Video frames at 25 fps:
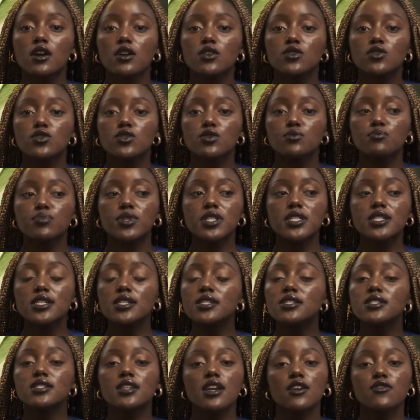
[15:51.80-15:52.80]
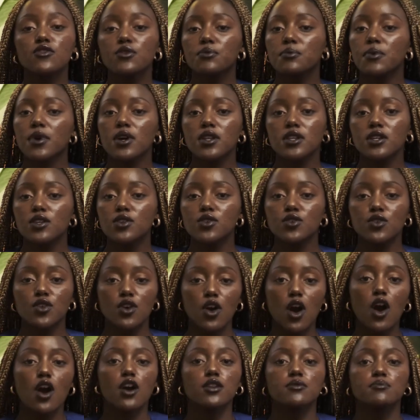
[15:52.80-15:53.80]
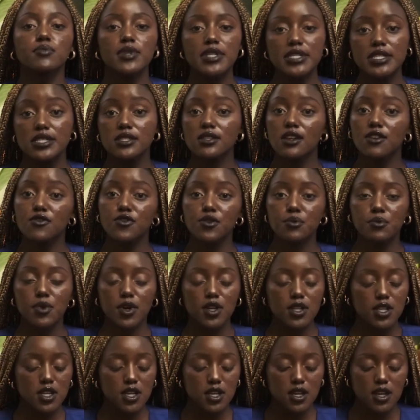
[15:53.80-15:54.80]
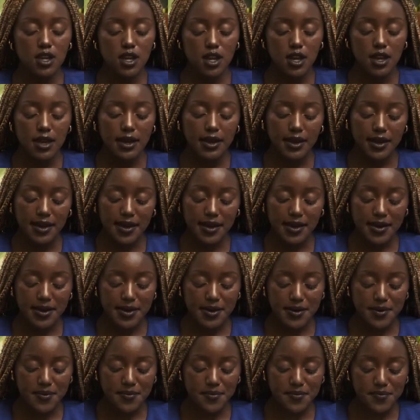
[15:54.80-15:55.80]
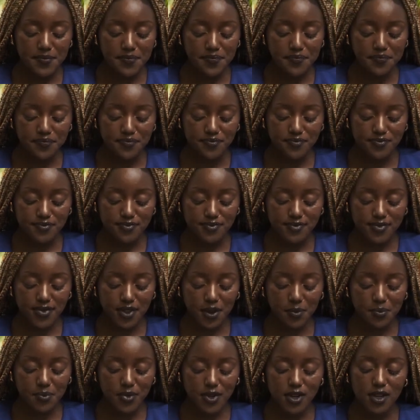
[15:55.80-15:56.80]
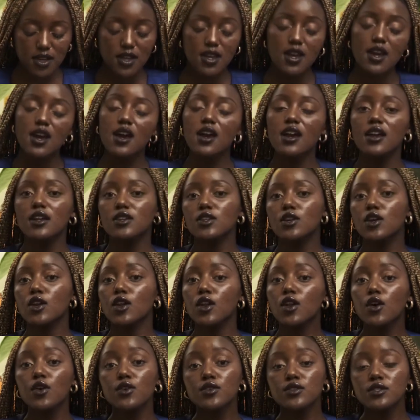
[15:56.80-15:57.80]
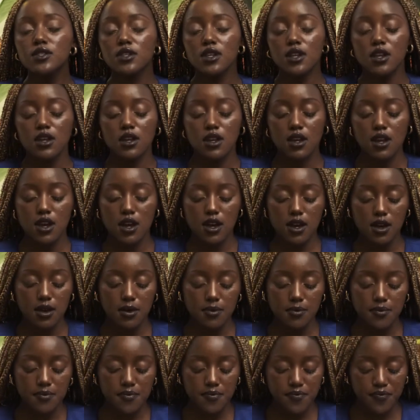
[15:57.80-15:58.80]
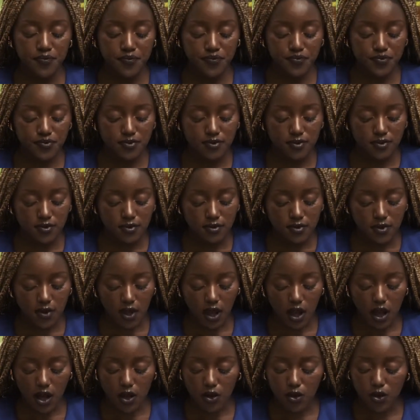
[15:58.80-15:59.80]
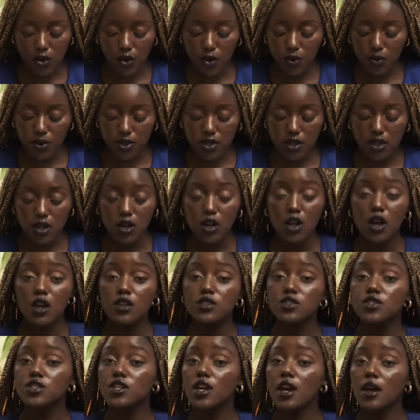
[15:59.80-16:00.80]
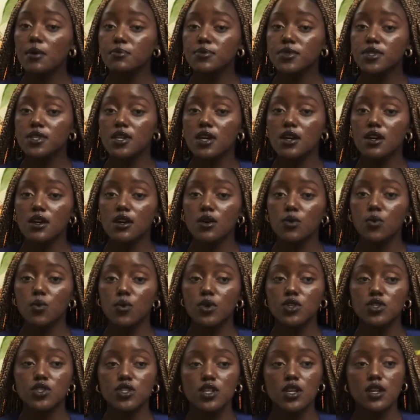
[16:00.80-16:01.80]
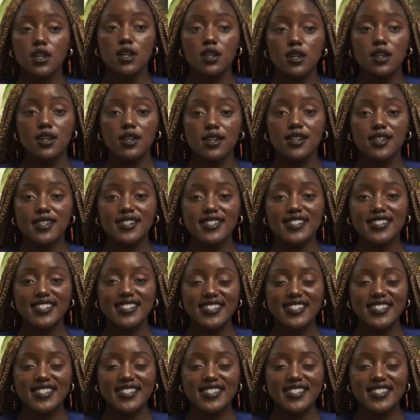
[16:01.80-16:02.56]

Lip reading: to please everybody. You can't please everybody. But yeah, in closing, I'll go with the last chapter, which is